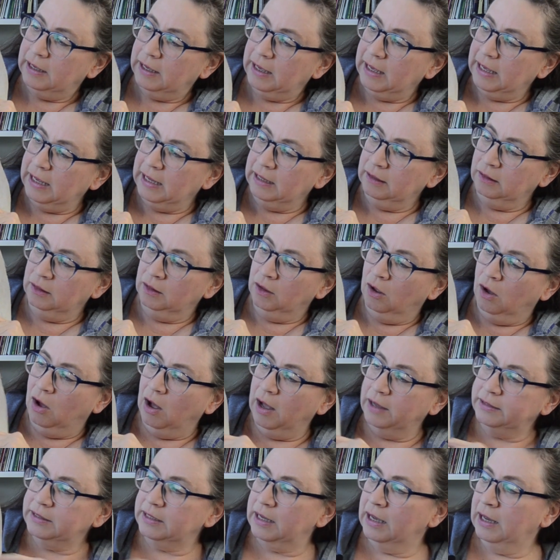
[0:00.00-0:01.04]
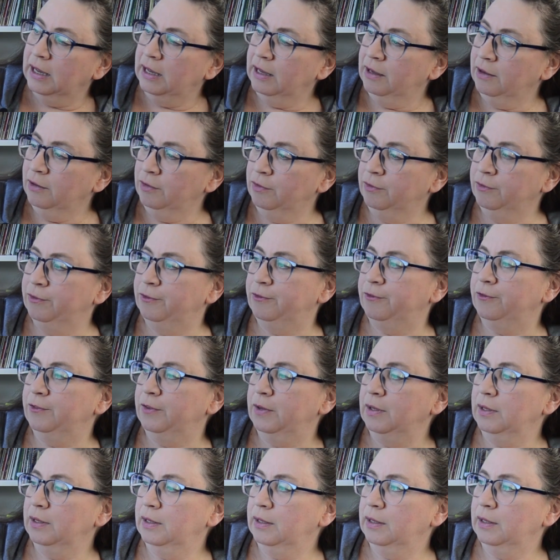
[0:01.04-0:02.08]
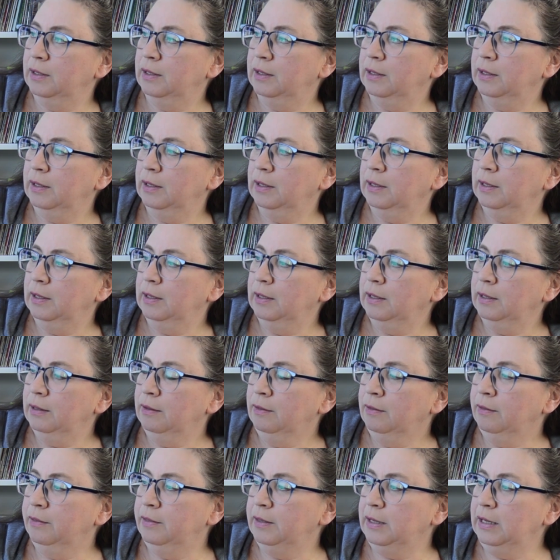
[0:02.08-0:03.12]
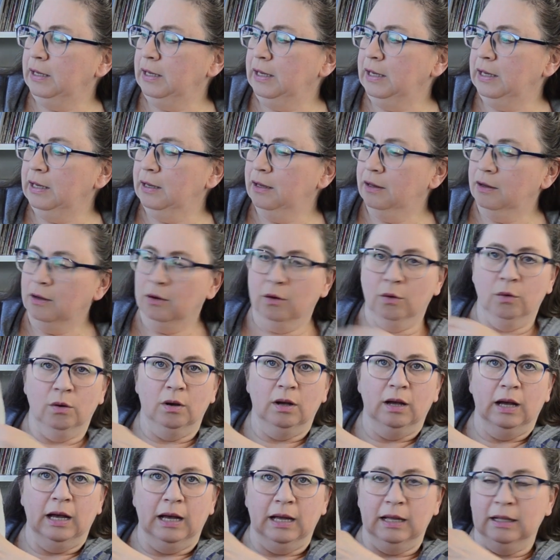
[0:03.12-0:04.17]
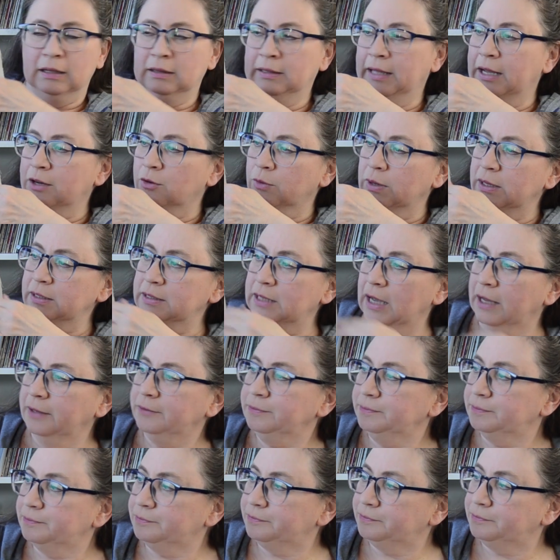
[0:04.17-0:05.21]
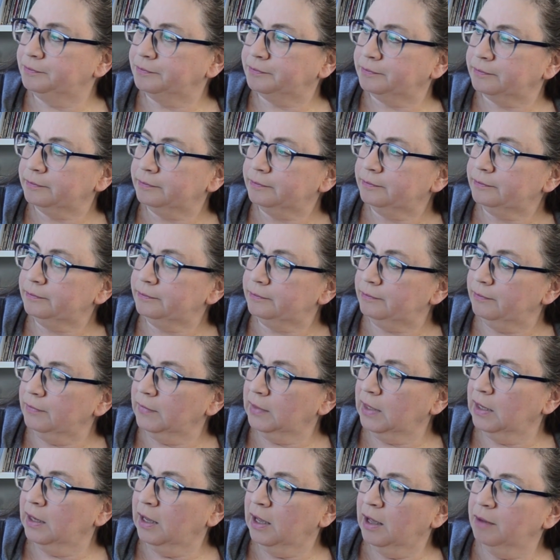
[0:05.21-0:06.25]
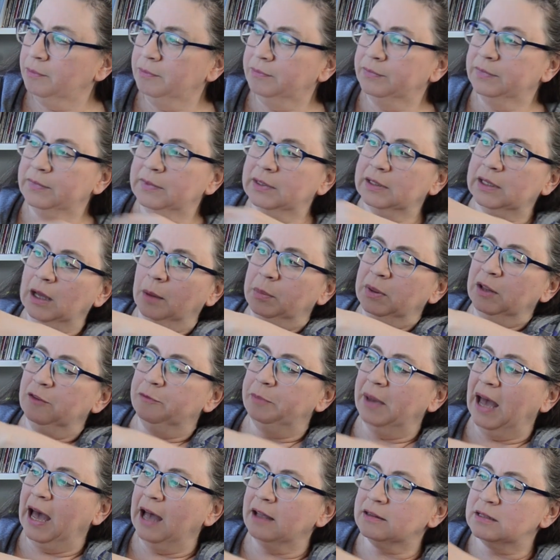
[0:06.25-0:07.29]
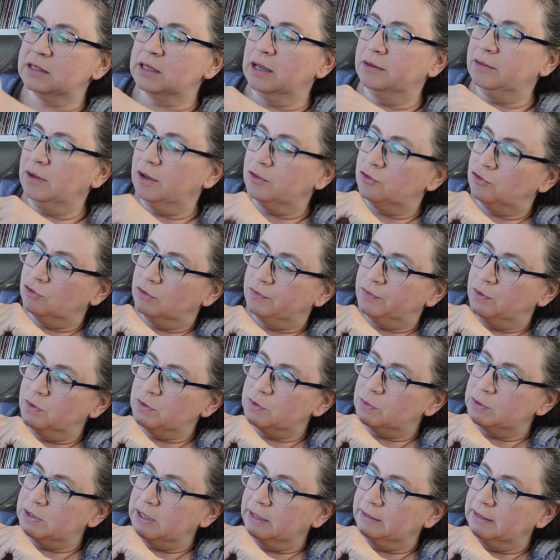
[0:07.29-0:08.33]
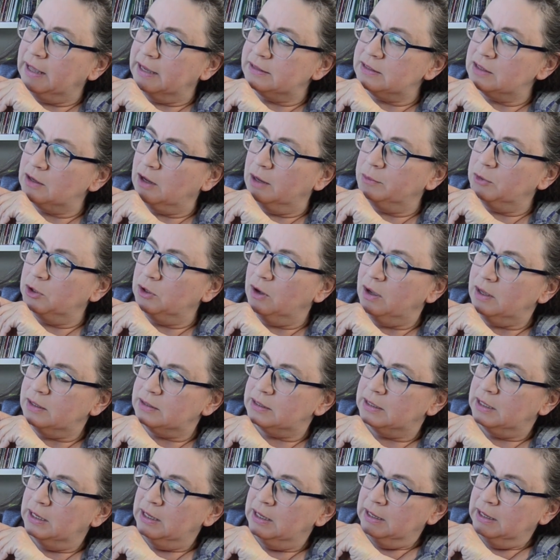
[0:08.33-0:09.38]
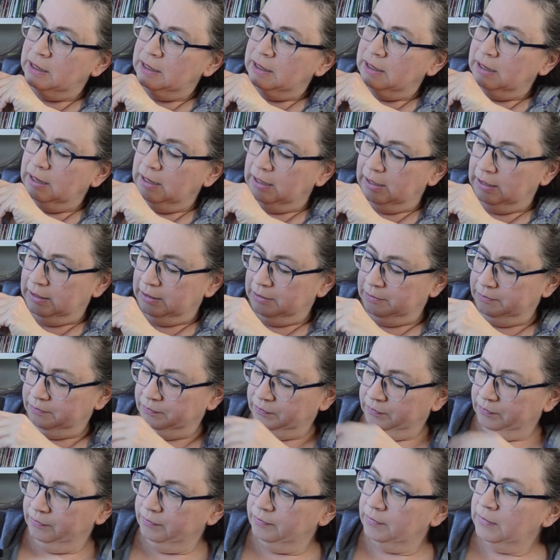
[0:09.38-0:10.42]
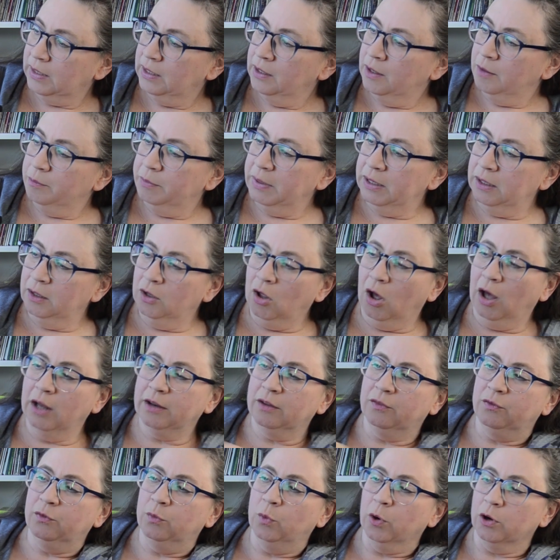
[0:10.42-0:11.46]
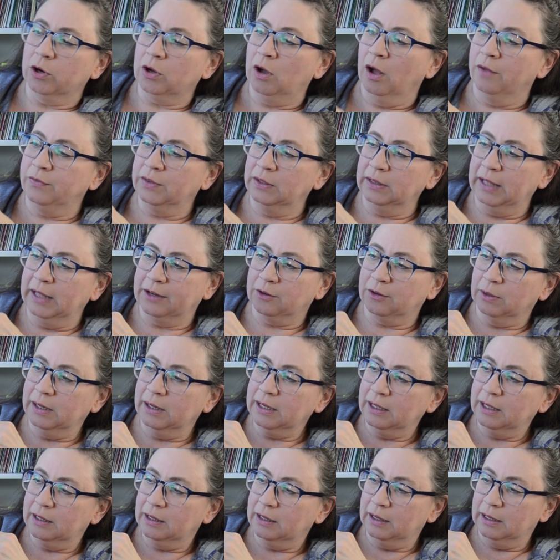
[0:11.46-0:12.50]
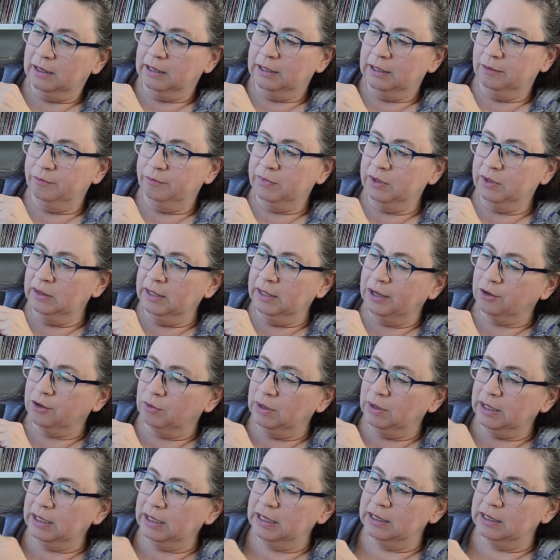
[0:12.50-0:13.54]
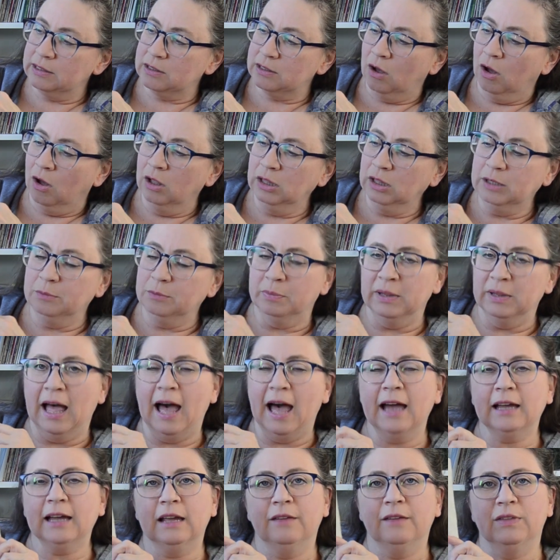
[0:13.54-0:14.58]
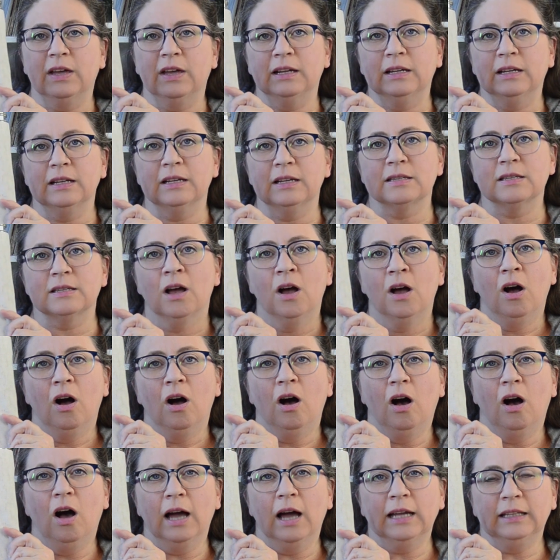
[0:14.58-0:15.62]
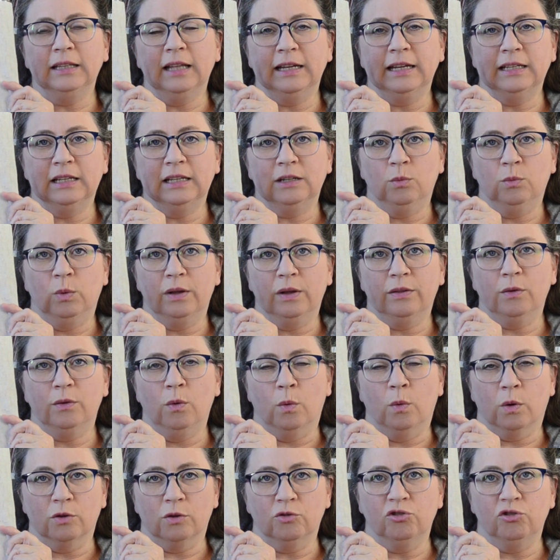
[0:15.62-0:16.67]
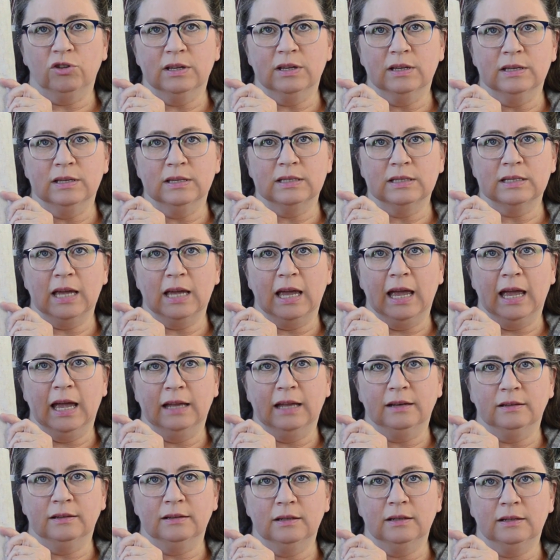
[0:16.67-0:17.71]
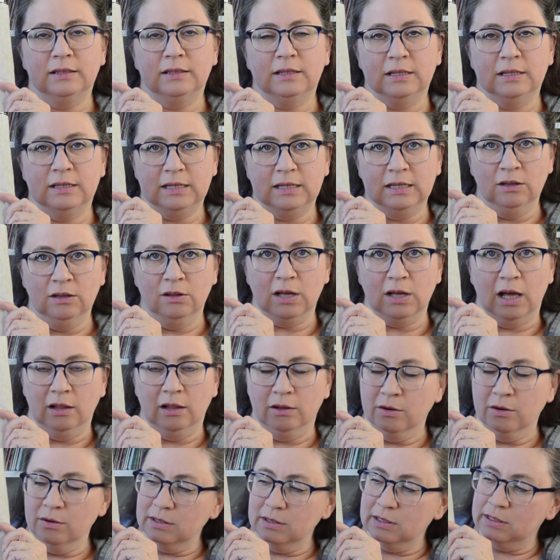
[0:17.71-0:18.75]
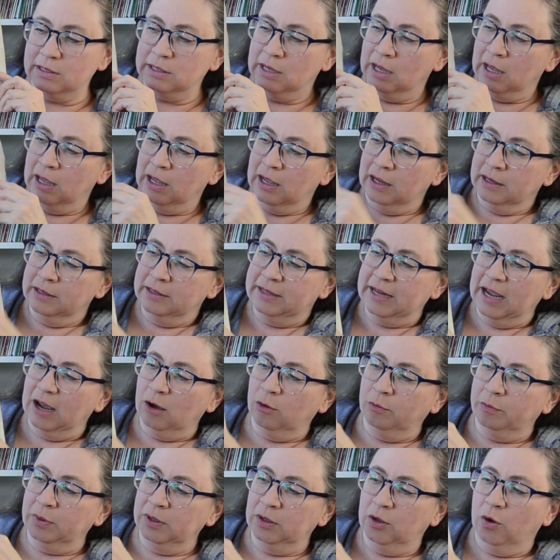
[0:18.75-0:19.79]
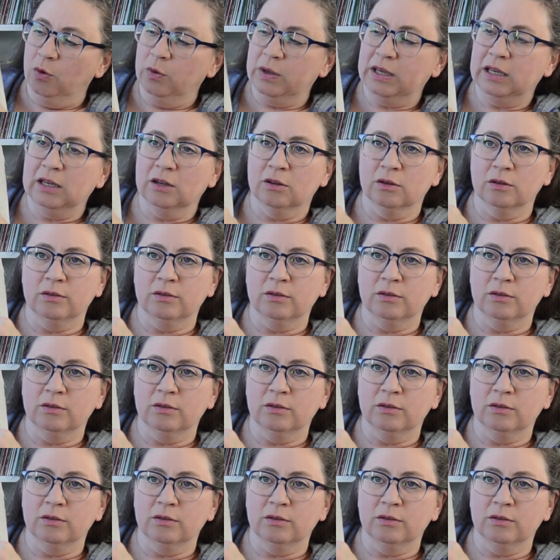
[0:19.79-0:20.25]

a lot of the lettering done. A couple of bats. I'm not sure if those were done last time or not. But a lot of work on the lettering. The lettering is all in black, and then it is highlighted with oranges and the teal colors. Down below here,